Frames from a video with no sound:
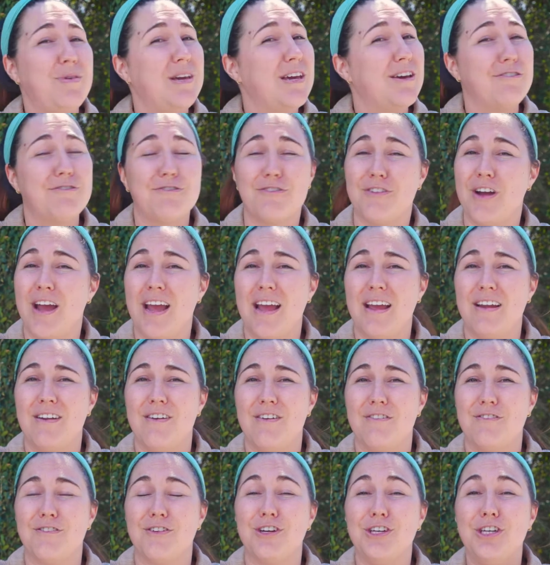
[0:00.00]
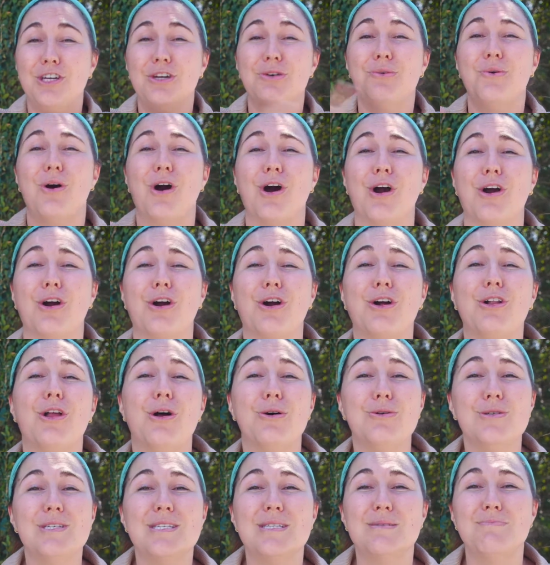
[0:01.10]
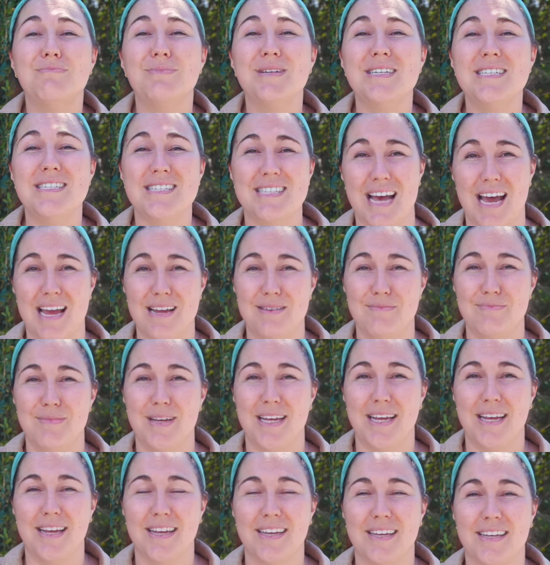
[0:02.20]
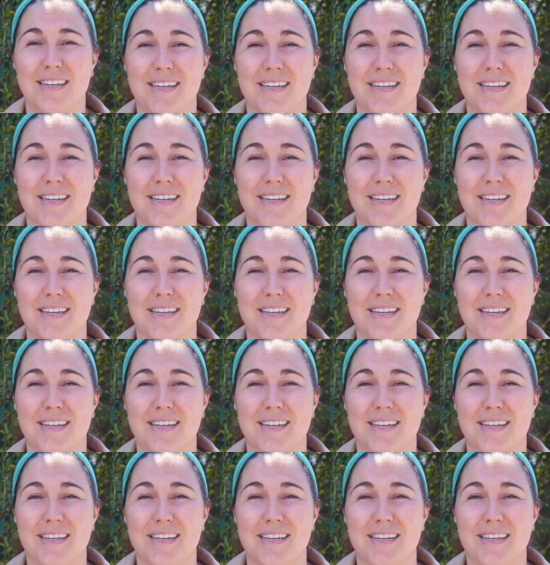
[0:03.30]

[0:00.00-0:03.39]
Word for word: be afraid, for you are close beside me.